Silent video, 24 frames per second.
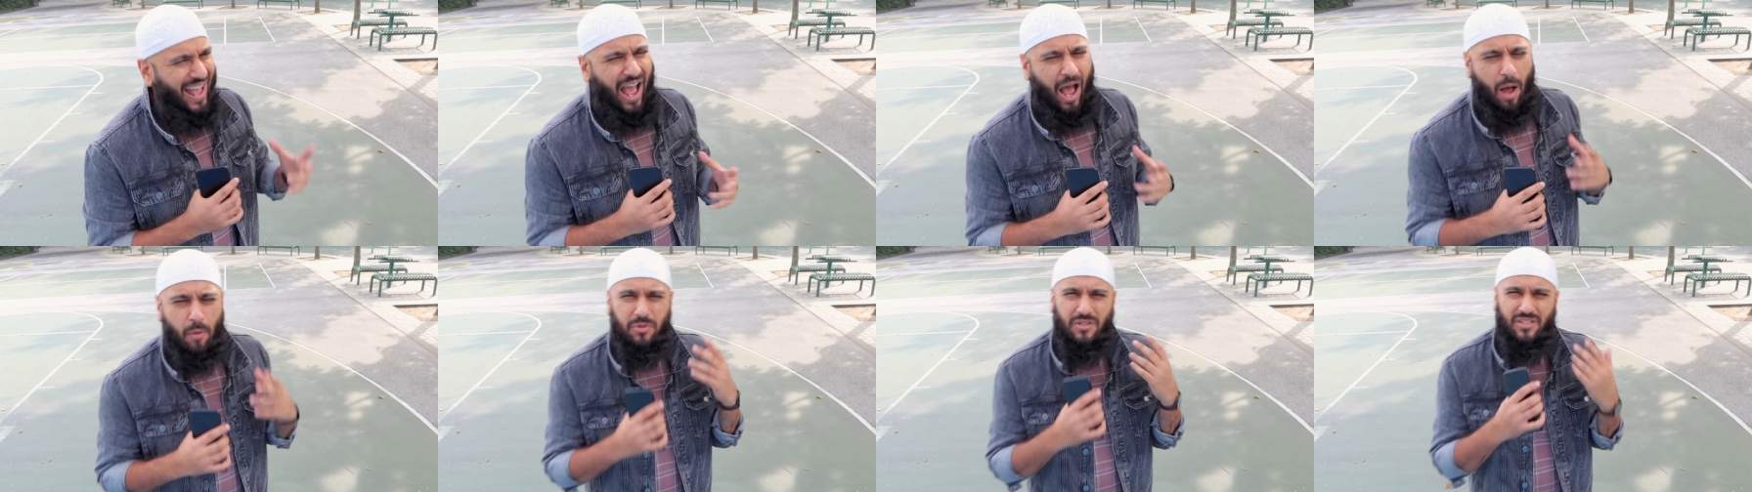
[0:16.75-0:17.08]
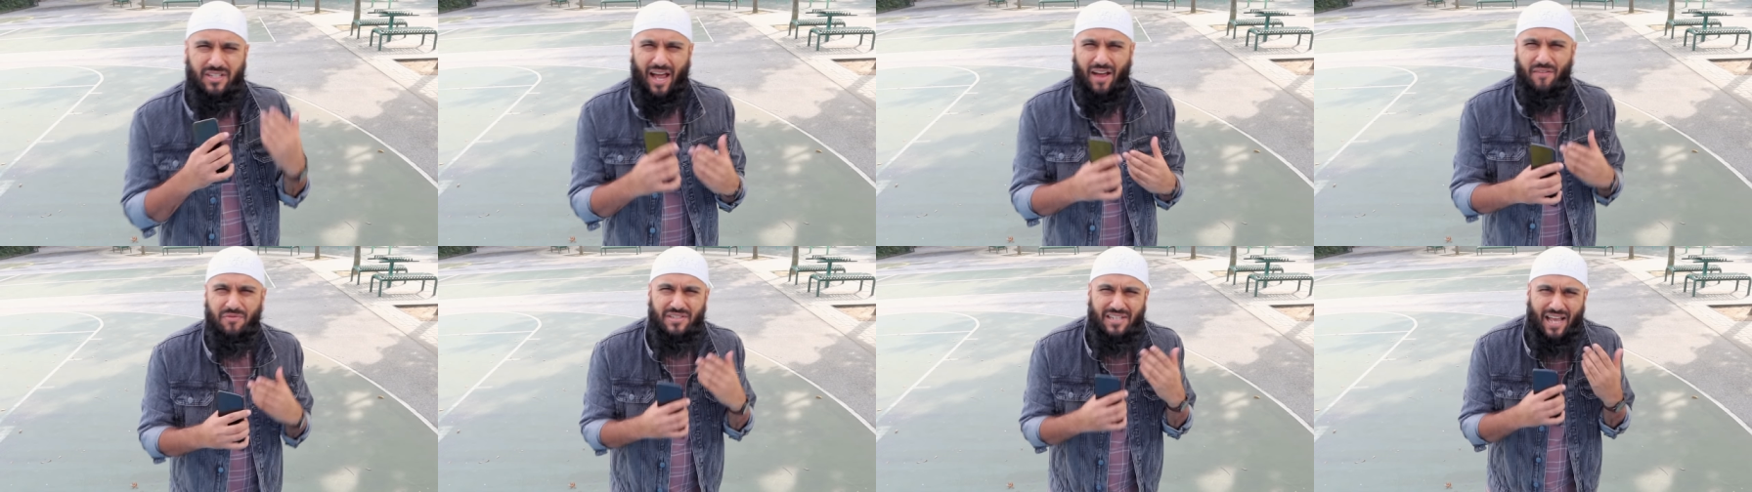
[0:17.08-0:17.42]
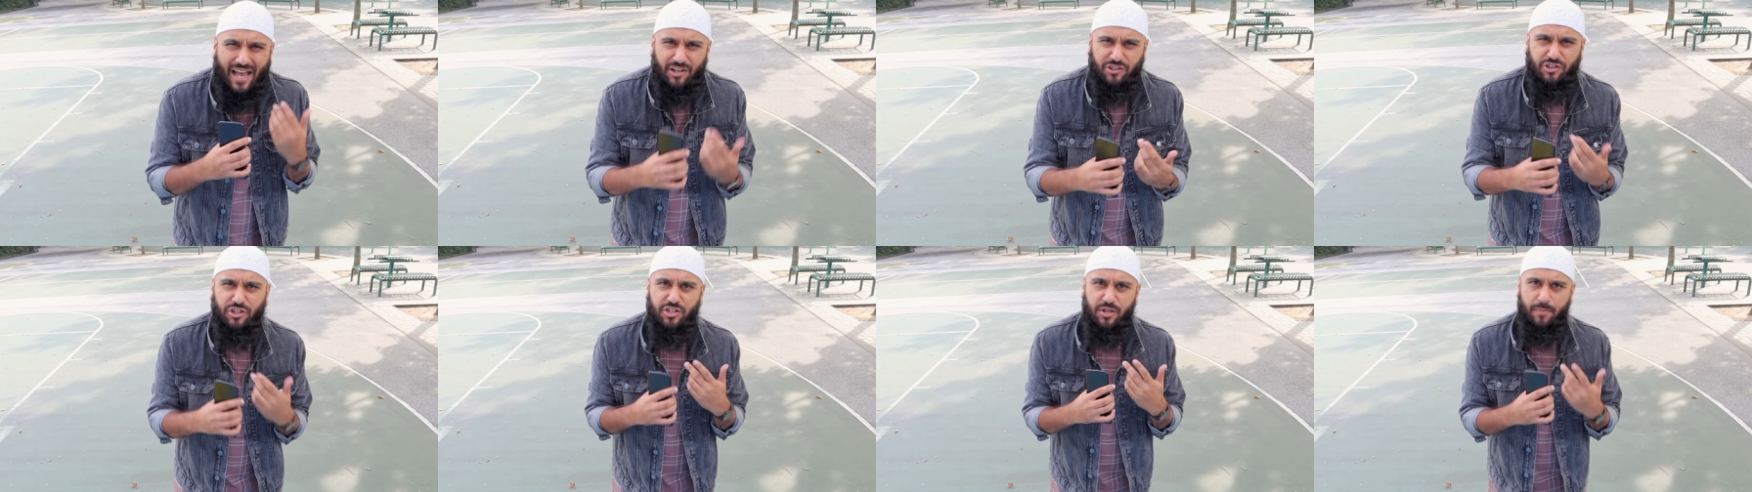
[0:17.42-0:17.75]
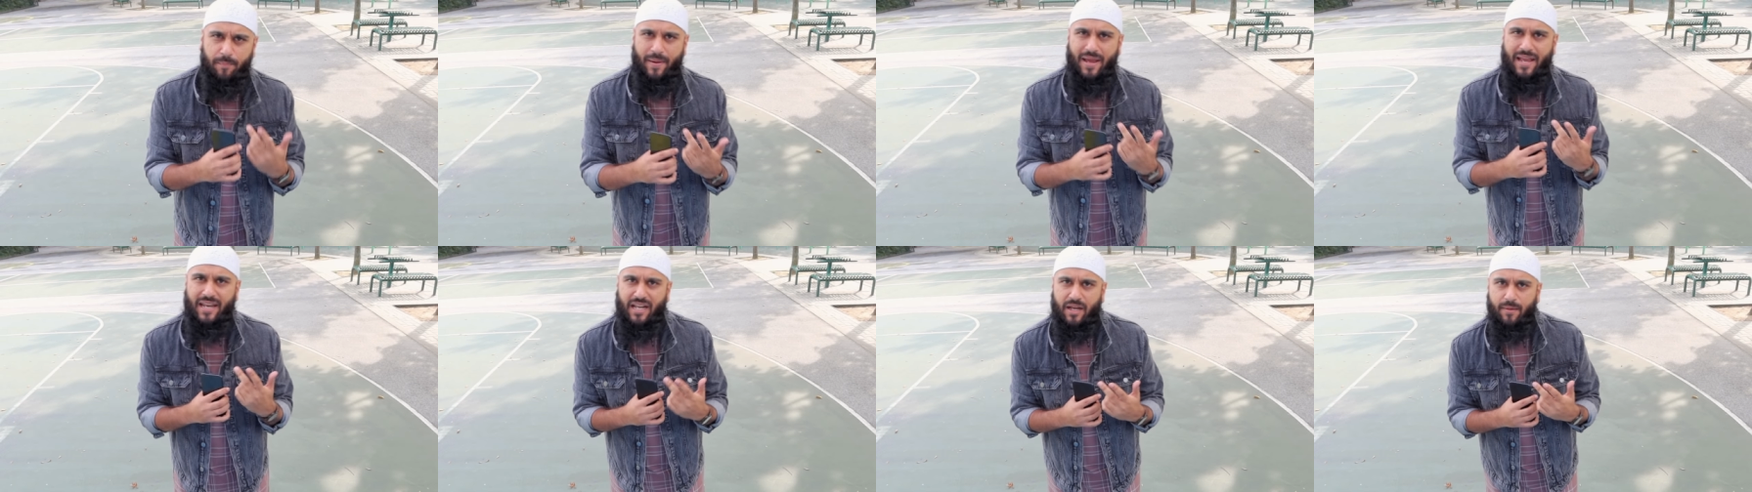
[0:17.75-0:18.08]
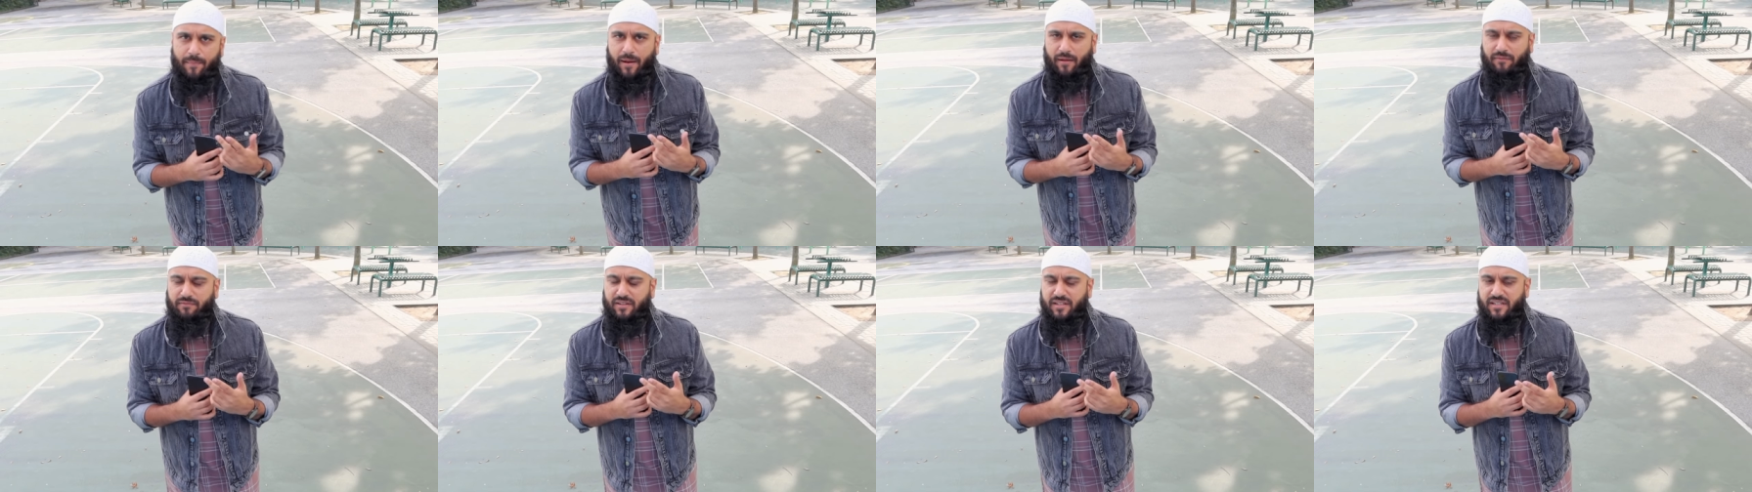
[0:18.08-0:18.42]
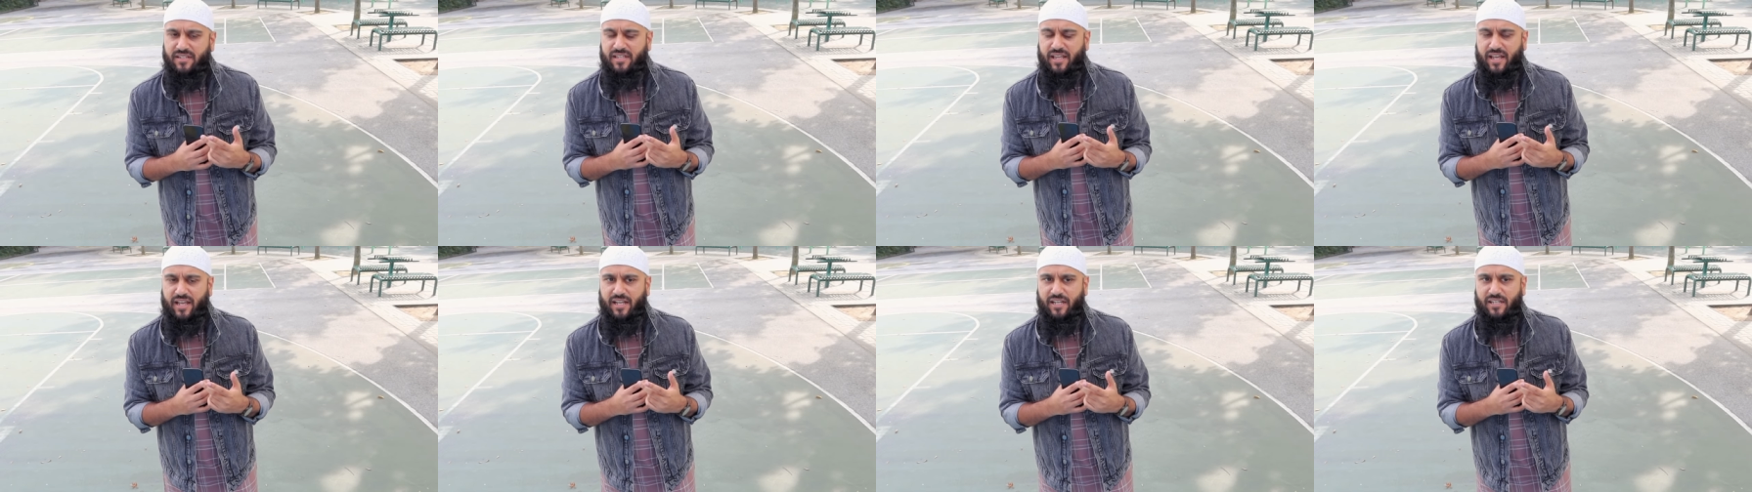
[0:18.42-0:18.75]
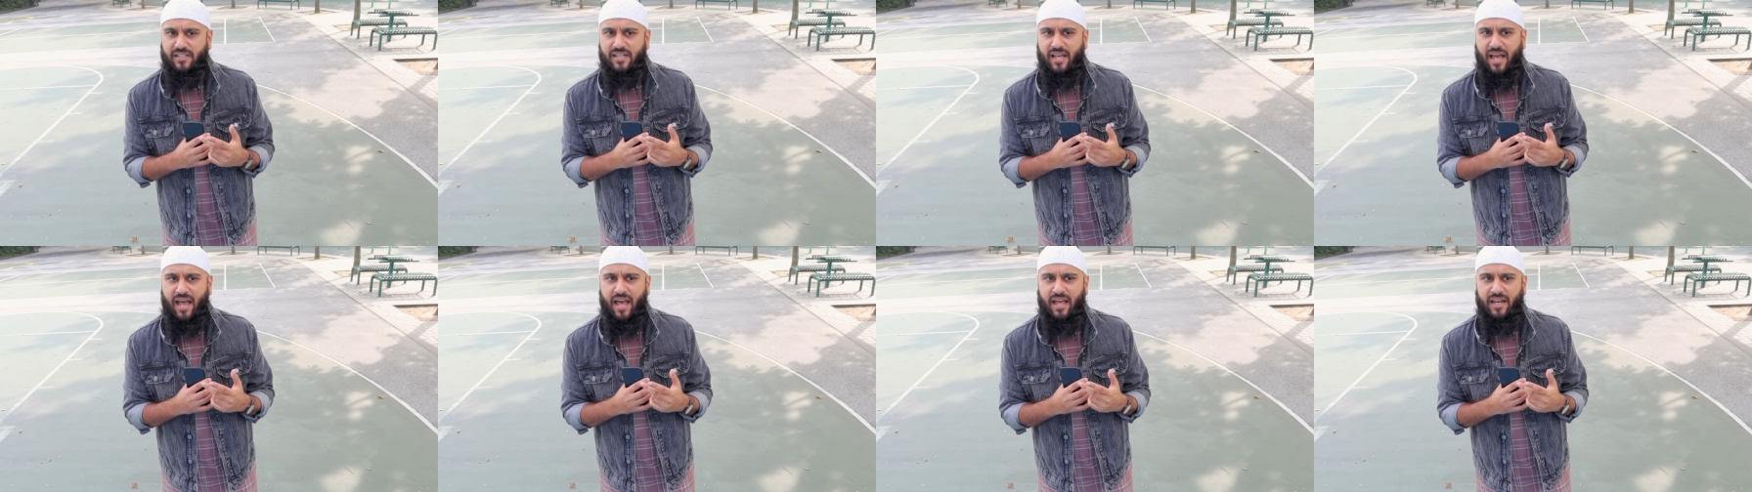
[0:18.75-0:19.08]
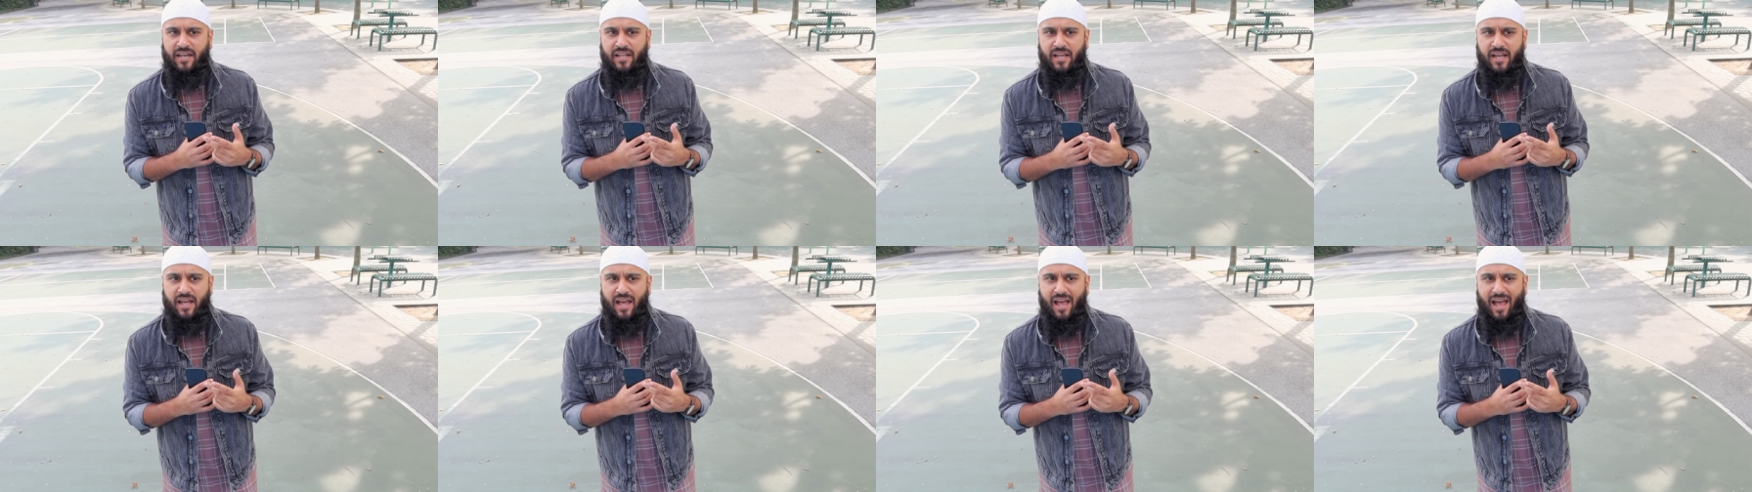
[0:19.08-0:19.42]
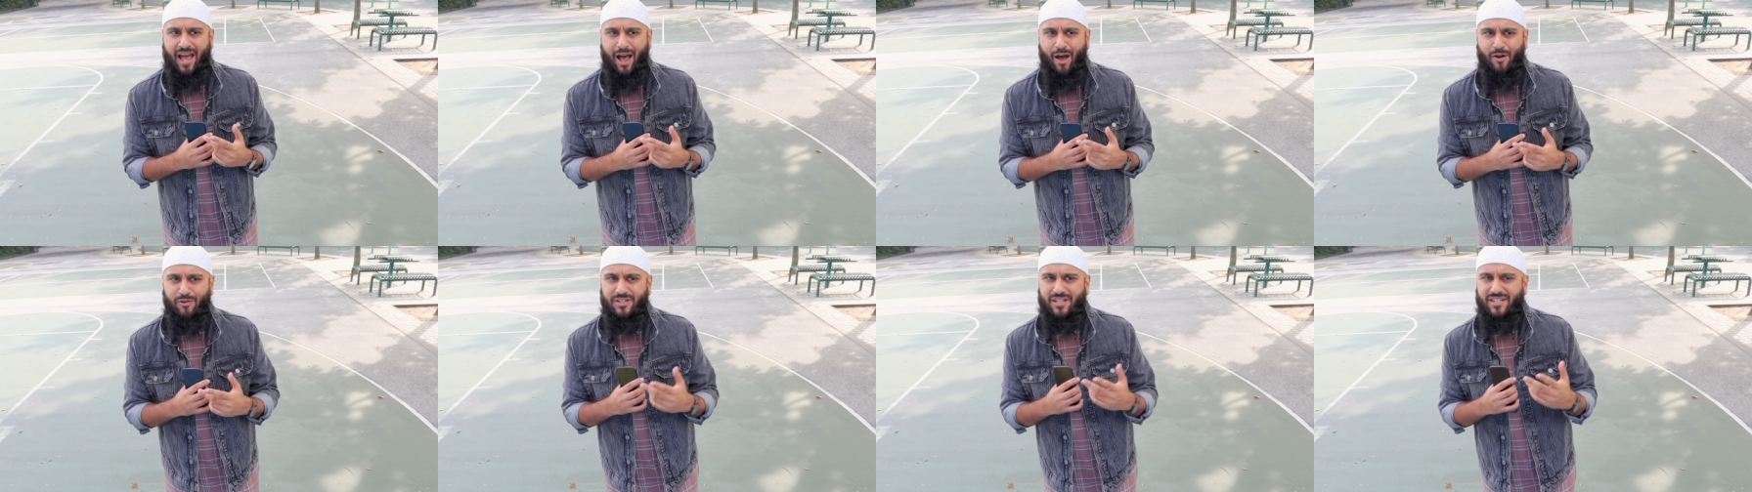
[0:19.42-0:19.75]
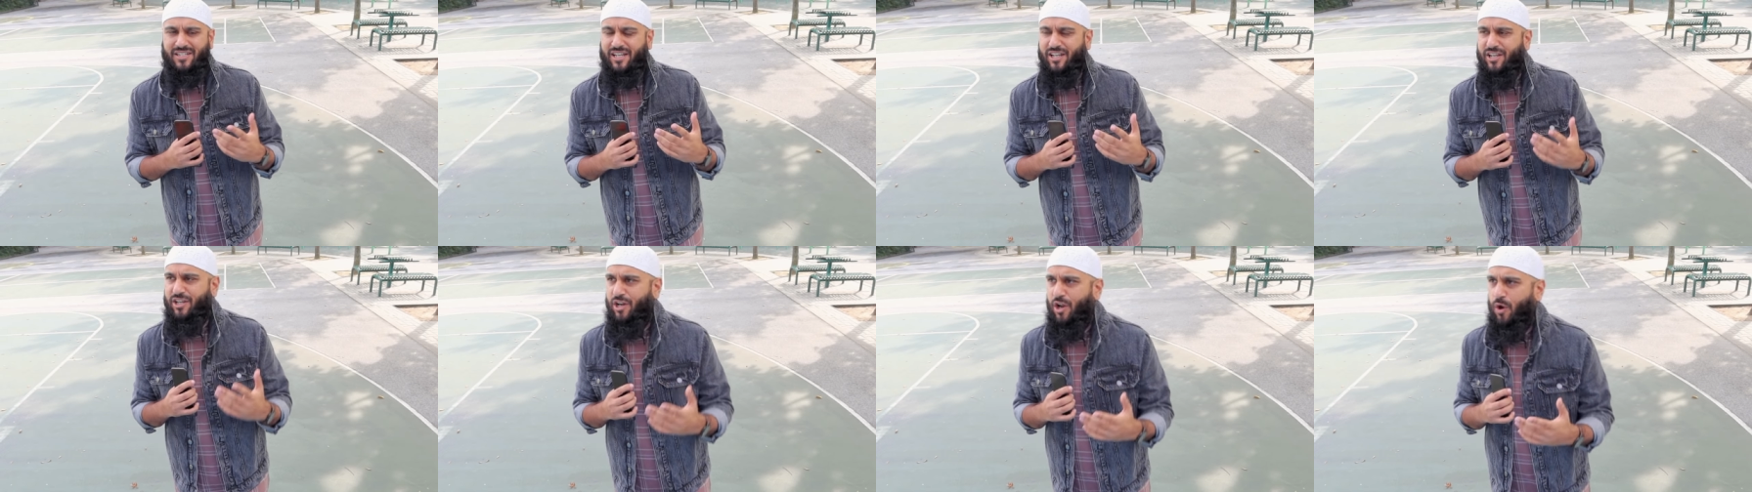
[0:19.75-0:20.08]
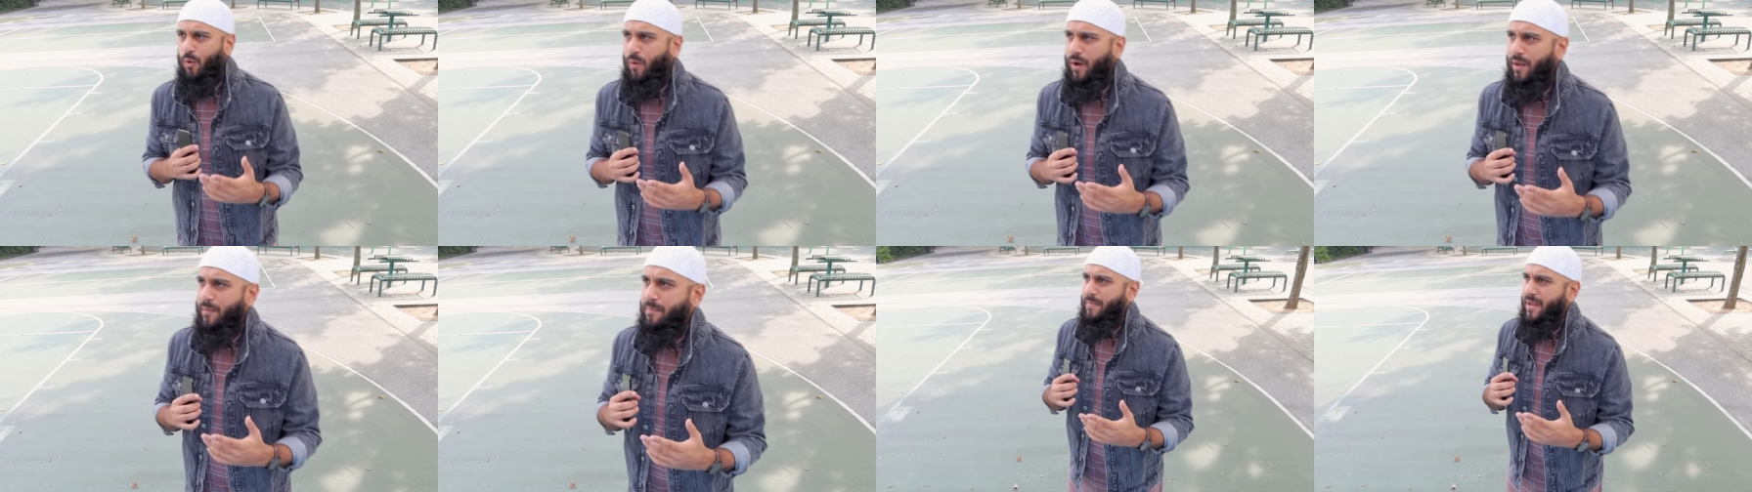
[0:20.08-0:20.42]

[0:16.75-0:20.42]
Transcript: I was, I was actually debating about these things, and I was just like, you know what?